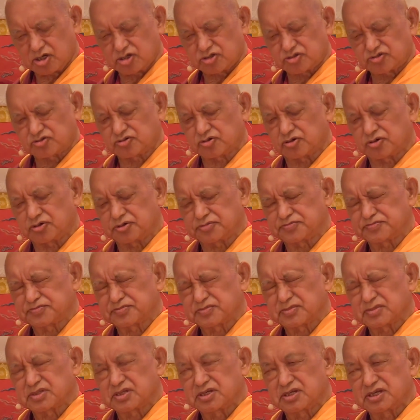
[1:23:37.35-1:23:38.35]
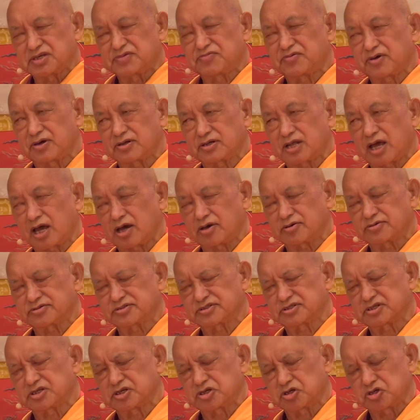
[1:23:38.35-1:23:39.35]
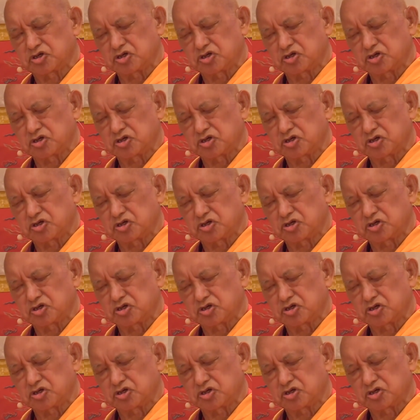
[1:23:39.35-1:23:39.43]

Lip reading: So he found a house,